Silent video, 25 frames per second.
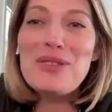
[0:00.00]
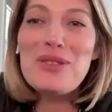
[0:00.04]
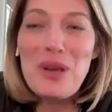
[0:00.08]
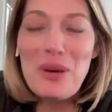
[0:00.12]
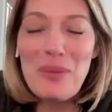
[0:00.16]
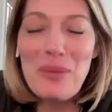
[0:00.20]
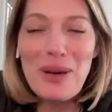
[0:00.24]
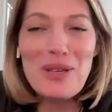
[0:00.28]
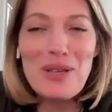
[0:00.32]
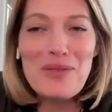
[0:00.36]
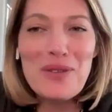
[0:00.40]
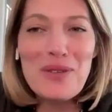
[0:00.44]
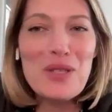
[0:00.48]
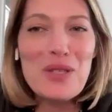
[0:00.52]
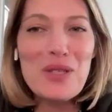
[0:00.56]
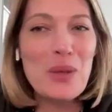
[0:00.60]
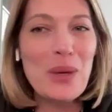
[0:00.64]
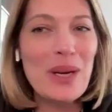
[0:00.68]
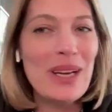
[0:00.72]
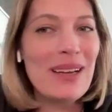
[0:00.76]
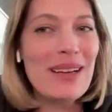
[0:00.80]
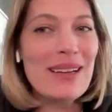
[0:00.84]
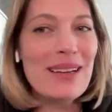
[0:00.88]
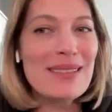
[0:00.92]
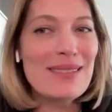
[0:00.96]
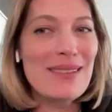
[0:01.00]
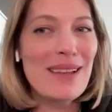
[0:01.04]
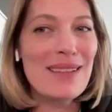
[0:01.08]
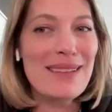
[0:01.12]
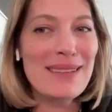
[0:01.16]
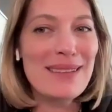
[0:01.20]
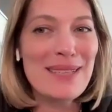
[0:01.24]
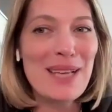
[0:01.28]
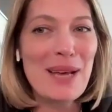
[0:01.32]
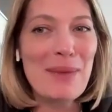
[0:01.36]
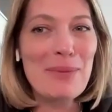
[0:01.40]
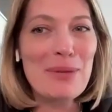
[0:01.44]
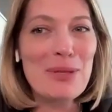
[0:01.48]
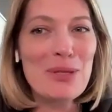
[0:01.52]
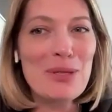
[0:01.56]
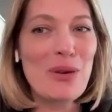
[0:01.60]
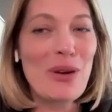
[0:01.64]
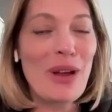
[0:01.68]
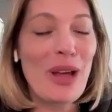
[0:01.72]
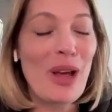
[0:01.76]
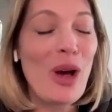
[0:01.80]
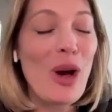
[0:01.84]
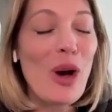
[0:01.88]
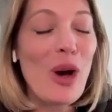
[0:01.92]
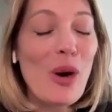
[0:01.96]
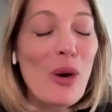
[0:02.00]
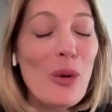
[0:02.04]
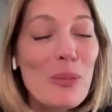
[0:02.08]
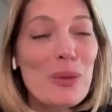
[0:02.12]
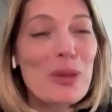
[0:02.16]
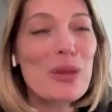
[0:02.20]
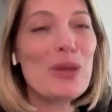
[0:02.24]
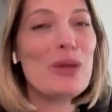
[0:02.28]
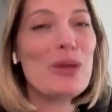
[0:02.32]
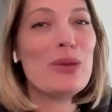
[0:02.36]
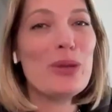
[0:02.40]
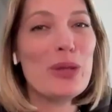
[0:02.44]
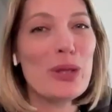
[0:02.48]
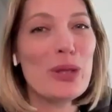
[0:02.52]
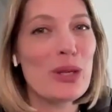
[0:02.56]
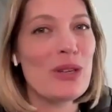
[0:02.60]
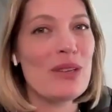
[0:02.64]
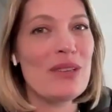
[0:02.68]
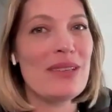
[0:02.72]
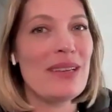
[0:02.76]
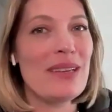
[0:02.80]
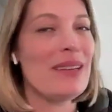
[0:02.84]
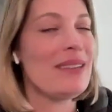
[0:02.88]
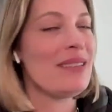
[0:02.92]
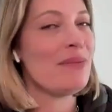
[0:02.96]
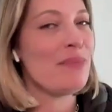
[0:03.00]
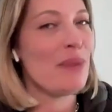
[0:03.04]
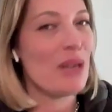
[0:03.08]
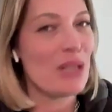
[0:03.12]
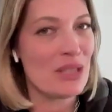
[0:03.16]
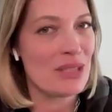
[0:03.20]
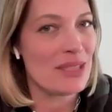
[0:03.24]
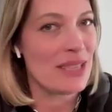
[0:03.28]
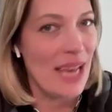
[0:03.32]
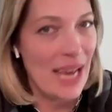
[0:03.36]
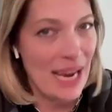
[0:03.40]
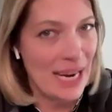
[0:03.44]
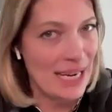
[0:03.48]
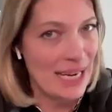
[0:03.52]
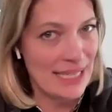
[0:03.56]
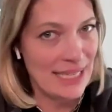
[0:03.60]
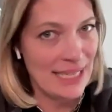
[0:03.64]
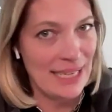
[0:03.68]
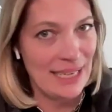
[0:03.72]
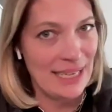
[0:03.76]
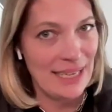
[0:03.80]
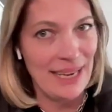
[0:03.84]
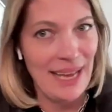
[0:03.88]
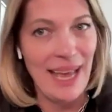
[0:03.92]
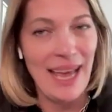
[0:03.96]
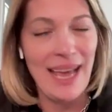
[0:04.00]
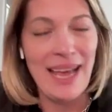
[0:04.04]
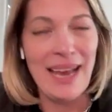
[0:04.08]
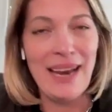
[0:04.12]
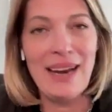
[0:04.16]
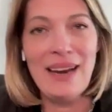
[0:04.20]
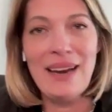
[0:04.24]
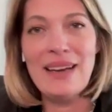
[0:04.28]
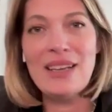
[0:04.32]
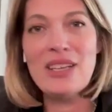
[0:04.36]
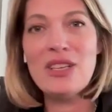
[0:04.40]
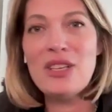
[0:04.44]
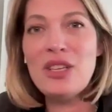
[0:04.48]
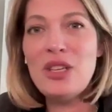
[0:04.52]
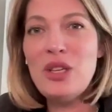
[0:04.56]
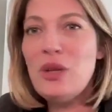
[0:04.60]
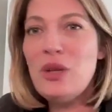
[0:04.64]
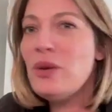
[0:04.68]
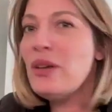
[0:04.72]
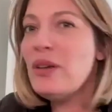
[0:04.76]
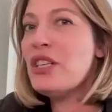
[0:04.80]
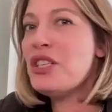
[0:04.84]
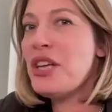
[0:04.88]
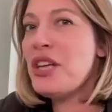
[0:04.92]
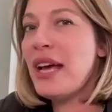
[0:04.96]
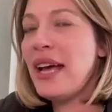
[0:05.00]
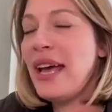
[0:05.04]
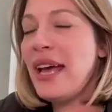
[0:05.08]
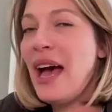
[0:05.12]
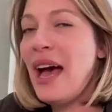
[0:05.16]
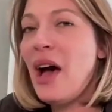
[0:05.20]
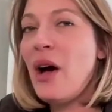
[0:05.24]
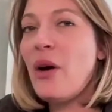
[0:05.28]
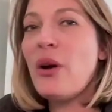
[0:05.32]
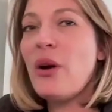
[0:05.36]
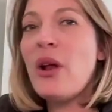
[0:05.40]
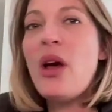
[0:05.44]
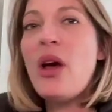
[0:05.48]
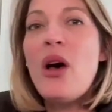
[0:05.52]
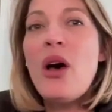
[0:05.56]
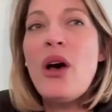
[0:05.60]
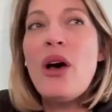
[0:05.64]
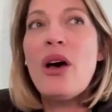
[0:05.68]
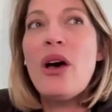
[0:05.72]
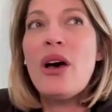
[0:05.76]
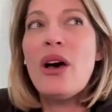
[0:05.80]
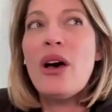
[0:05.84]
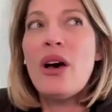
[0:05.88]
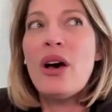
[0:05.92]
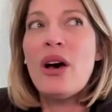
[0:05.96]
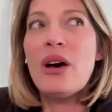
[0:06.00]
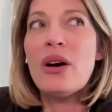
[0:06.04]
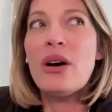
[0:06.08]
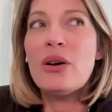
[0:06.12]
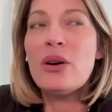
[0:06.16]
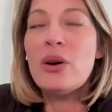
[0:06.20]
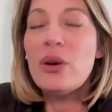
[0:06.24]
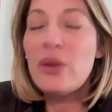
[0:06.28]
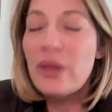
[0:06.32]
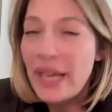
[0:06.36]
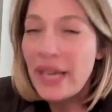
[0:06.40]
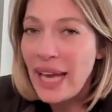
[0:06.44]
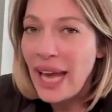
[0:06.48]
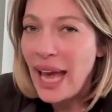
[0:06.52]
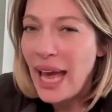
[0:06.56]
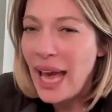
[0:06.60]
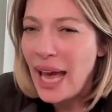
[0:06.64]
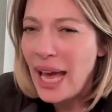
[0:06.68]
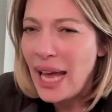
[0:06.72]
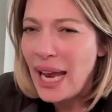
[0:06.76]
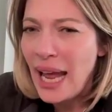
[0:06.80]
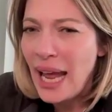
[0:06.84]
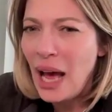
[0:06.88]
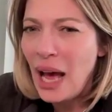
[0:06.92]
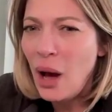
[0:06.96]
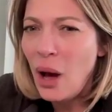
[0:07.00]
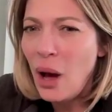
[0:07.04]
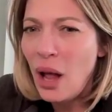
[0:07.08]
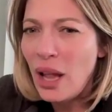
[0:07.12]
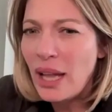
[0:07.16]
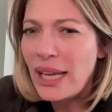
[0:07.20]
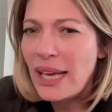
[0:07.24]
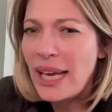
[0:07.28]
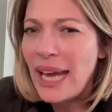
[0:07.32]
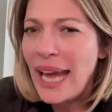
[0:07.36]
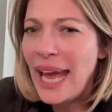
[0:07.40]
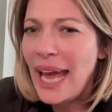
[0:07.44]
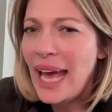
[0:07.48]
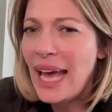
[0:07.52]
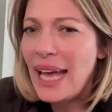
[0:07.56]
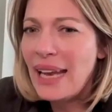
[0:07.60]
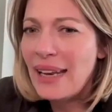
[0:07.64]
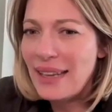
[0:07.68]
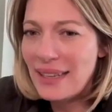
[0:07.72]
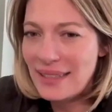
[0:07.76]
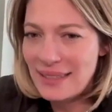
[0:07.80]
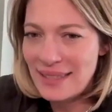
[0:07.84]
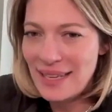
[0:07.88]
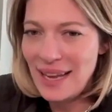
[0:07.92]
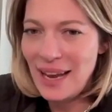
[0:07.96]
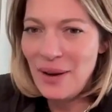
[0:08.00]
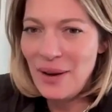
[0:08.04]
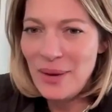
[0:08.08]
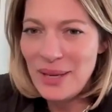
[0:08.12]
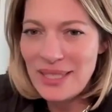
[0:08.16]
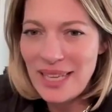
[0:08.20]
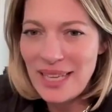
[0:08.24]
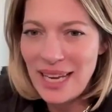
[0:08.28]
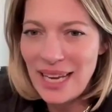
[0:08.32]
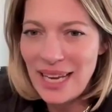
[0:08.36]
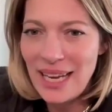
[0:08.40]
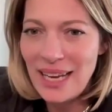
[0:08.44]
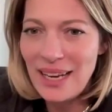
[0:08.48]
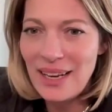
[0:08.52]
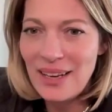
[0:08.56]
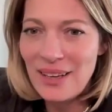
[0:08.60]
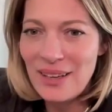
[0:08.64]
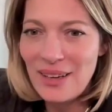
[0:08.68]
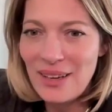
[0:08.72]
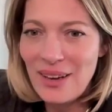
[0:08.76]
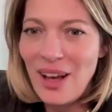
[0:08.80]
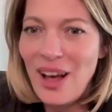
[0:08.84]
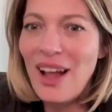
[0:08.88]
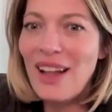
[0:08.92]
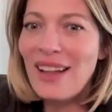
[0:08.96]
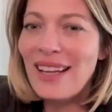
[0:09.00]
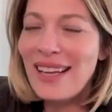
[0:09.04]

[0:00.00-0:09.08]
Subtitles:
you guys so much for joining us on this episode. I hope you learned as much as I did. And you can check out Holican, is that how I say it?